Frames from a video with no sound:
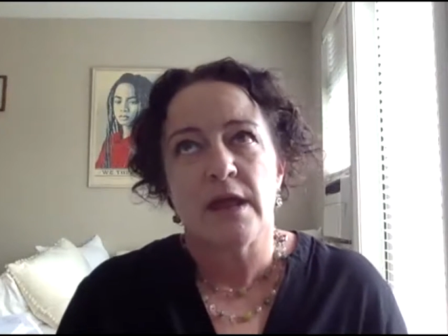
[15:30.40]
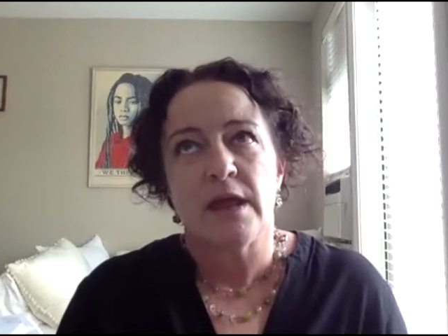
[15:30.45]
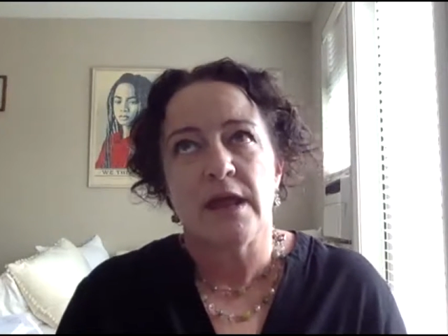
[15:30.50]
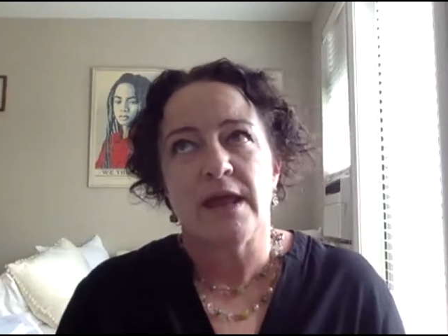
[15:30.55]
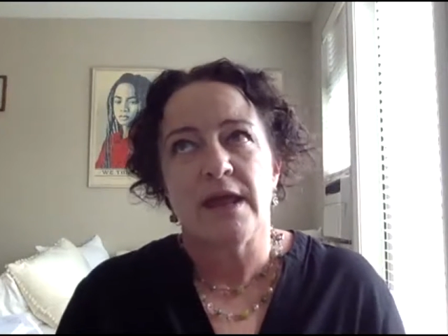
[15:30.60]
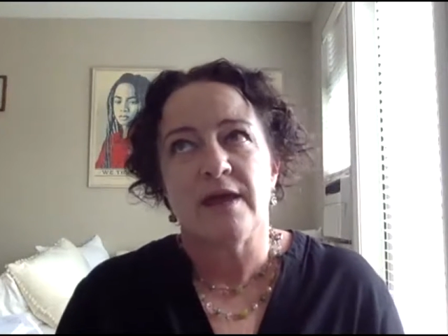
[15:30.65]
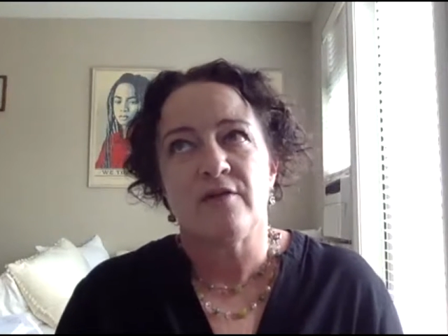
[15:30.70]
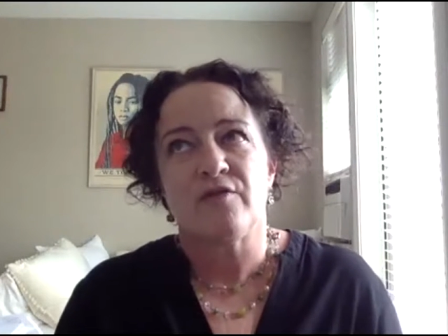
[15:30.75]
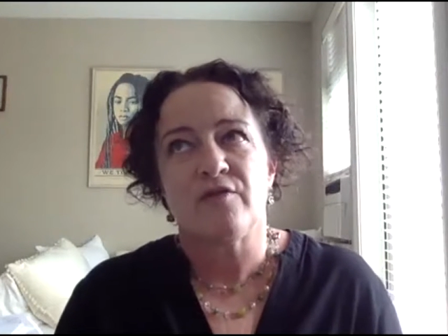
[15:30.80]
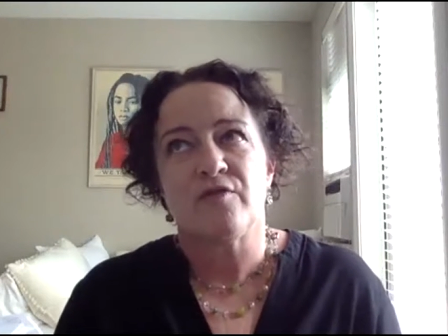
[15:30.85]

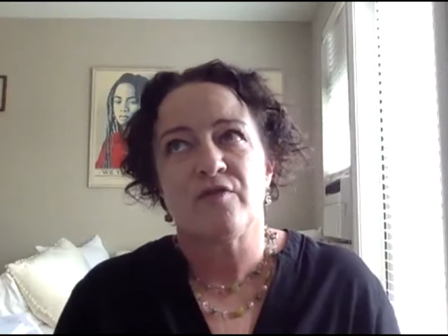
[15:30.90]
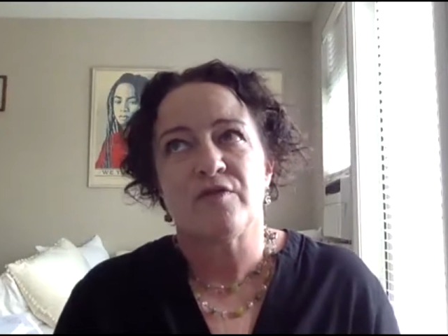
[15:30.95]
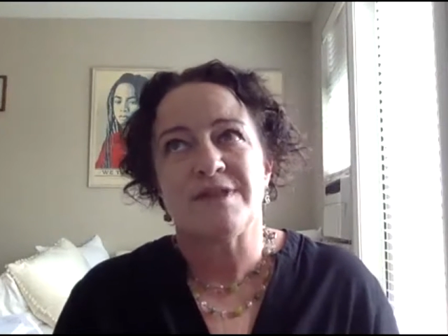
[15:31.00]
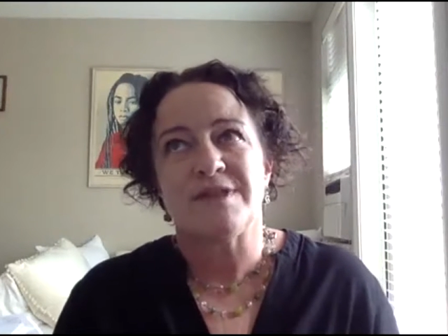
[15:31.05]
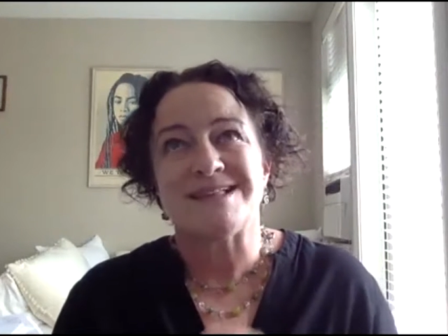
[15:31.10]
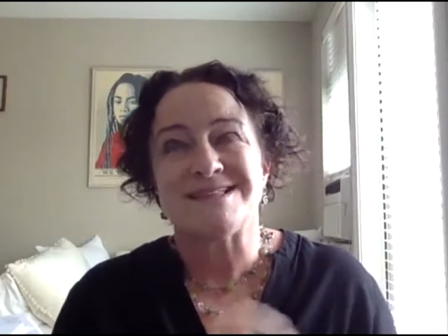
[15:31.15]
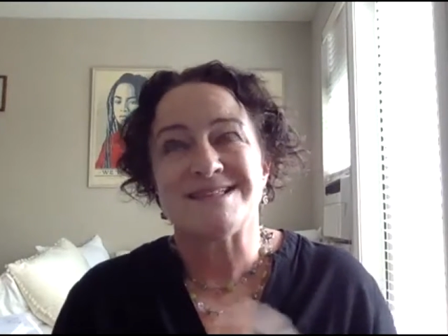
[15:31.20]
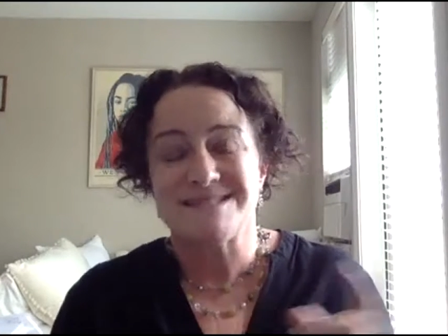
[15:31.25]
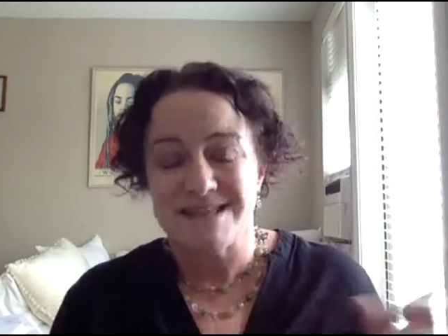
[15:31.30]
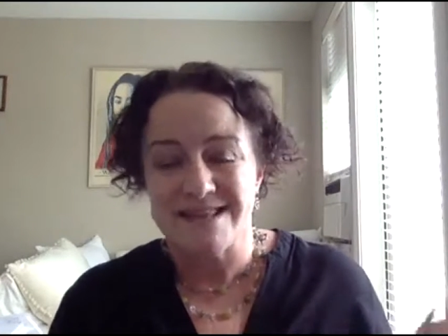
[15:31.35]
if,
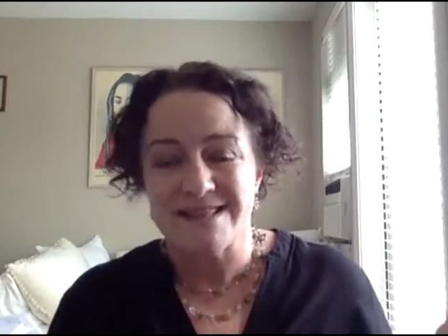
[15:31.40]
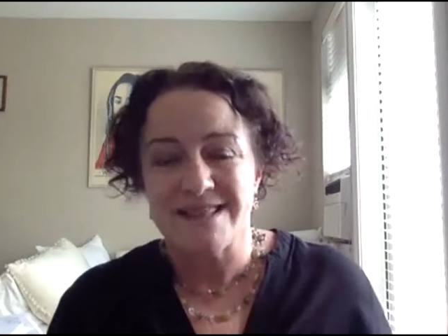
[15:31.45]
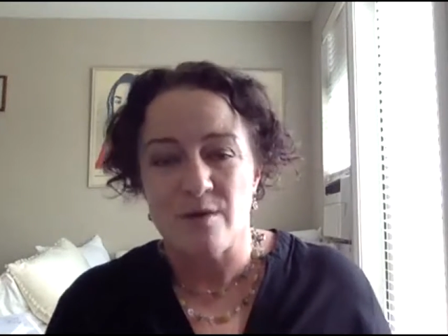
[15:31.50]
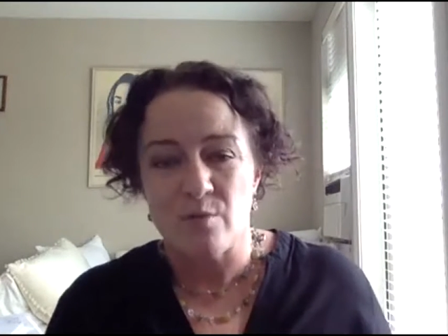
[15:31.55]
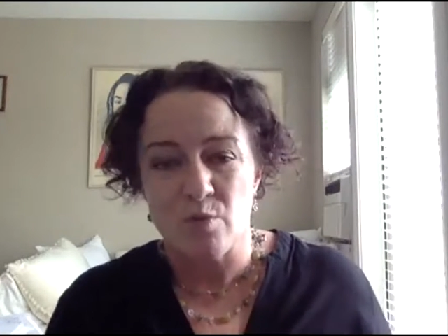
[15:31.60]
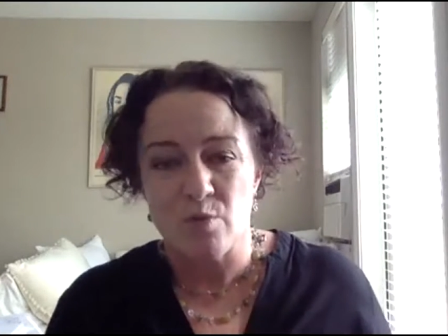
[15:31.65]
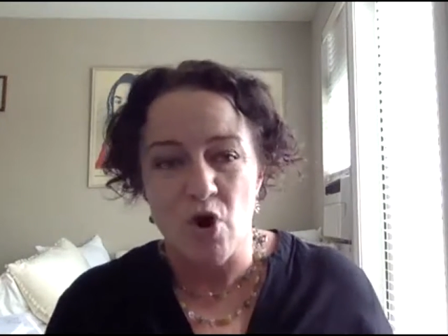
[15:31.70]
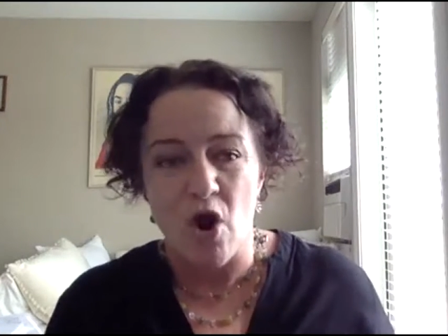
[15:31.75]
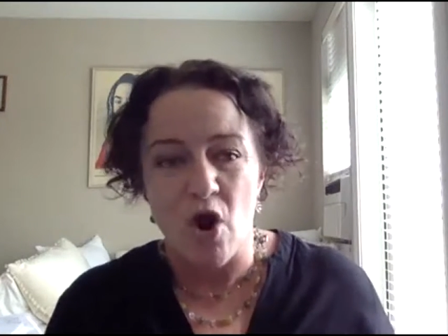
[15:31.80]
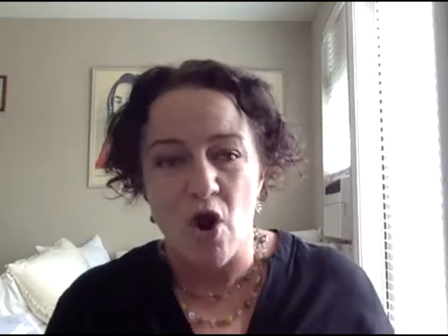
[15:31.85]
let's say, they
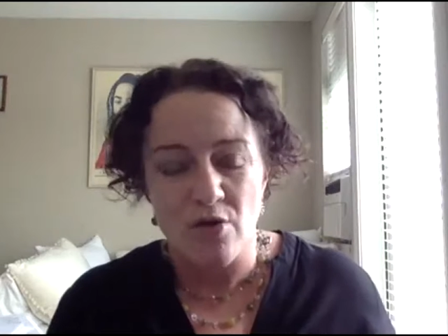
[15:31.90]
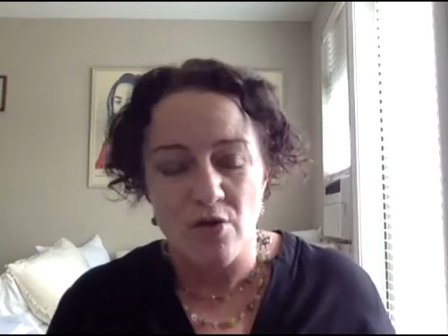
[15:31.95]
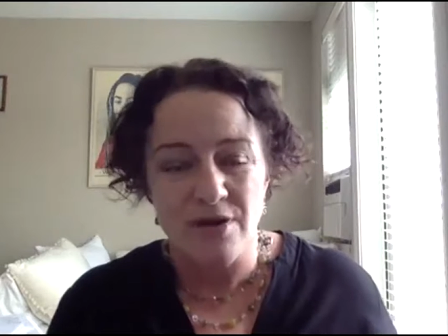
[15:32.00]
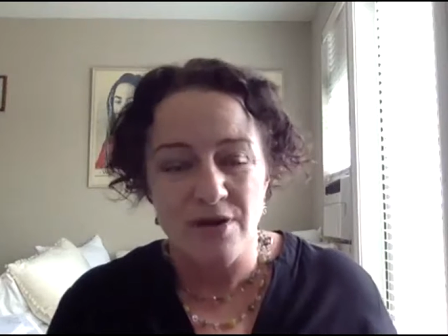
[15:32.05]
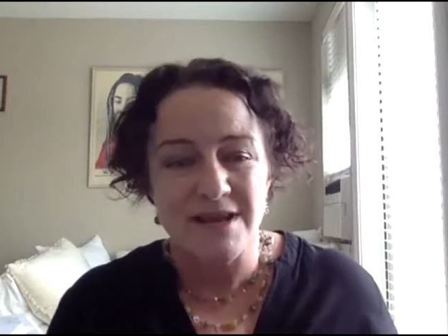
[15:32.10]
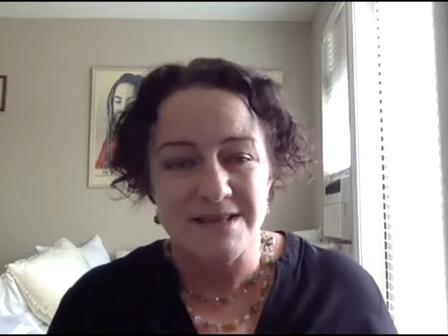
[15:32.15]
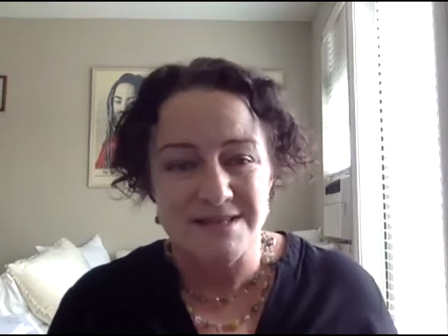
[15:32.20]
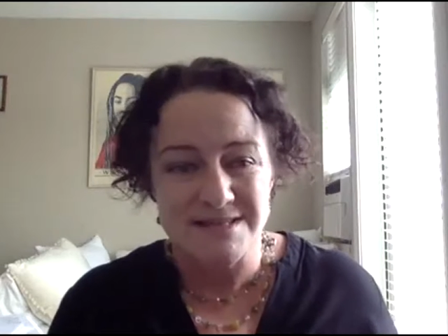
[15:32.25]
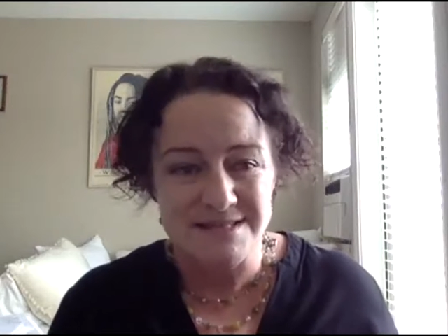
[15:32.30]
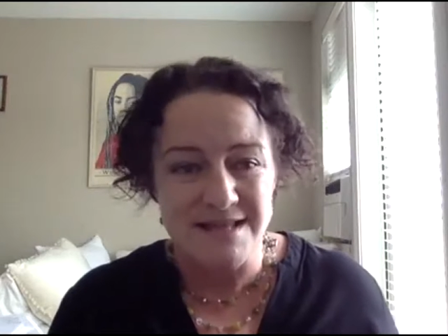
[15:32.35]
were
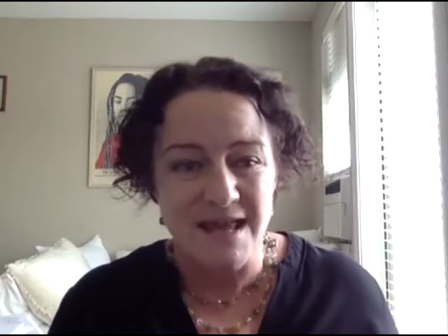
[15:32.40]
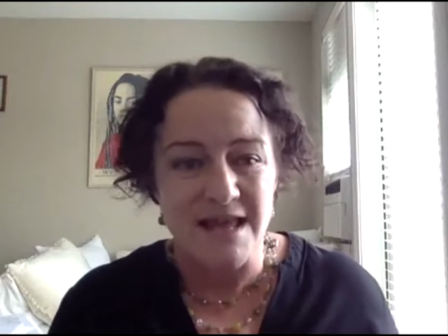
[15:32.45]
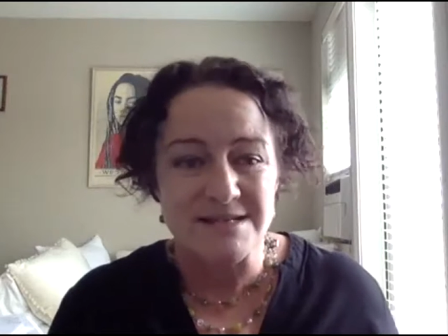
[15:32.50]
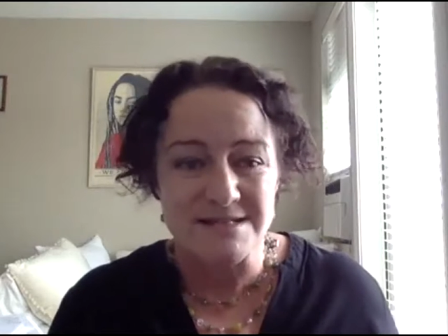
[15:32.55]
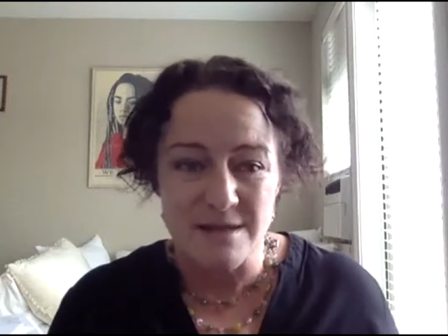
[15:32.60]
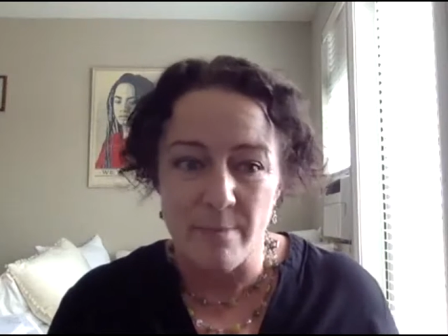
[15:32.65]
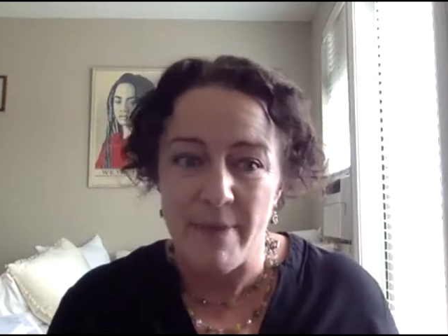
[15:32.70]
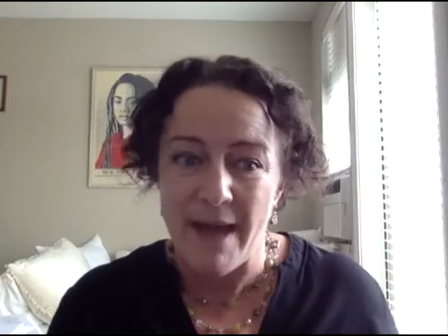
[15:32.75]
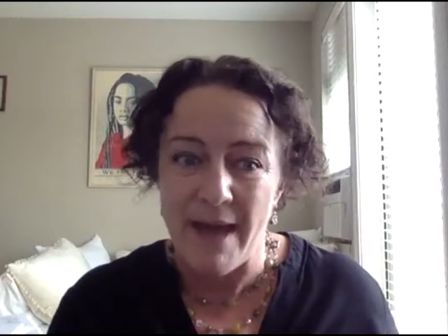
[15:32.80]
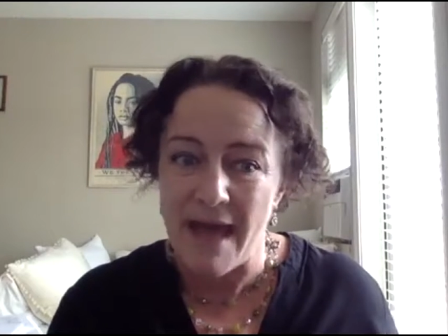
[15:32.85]
already sent
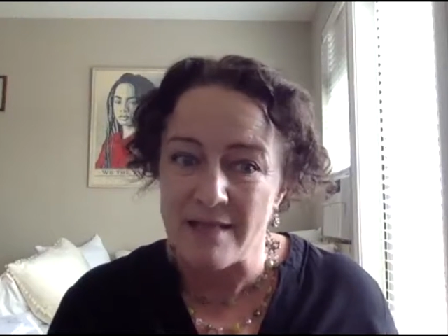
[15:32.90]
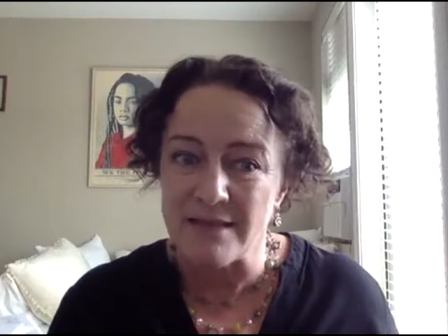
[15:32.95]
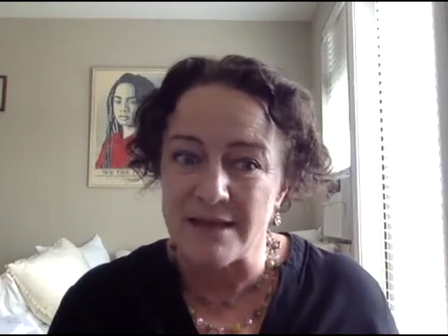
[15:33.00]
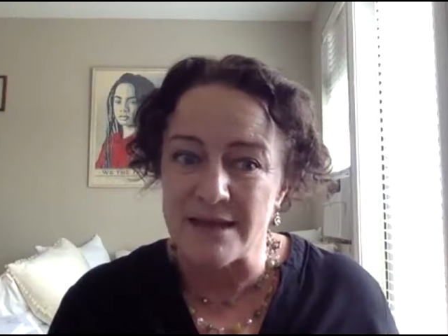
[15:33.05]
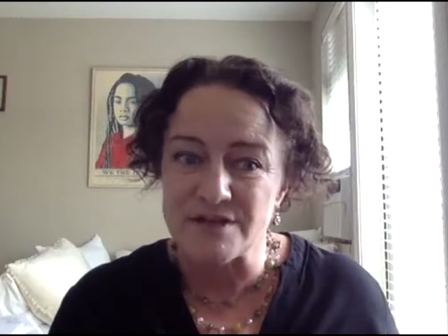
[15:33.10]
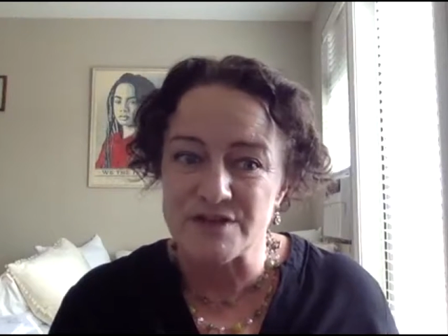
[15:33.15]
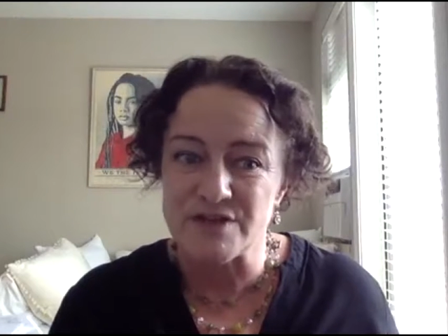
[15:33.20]
a ballot